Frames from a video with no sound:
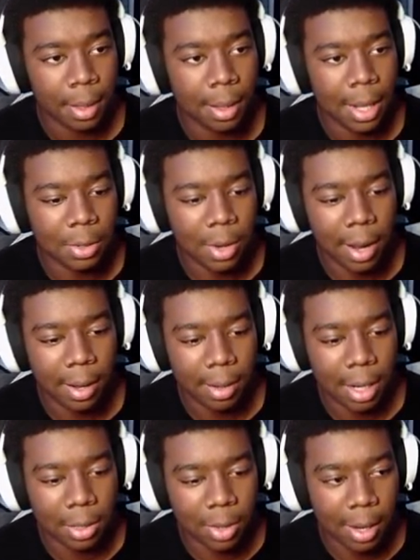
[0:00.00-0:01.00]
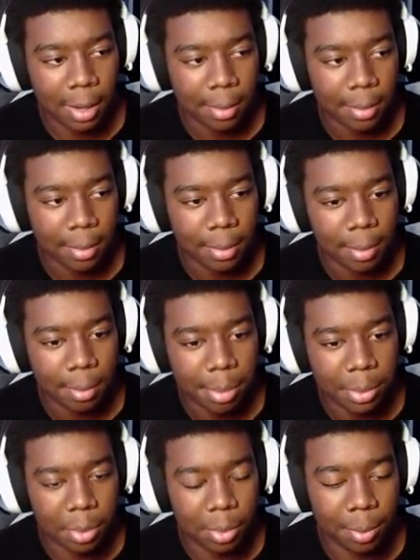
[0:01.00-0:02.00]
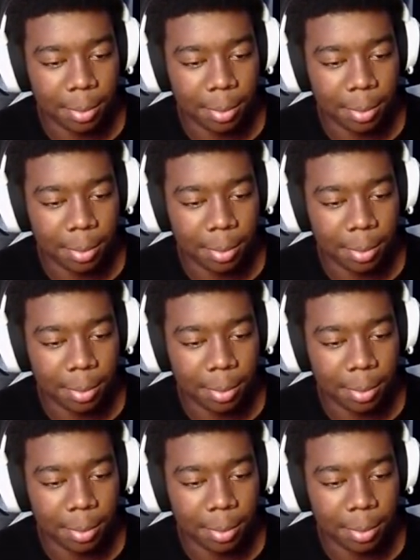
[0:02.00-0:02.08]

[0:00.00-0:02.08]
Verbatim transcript: That's right. That's right. Boom.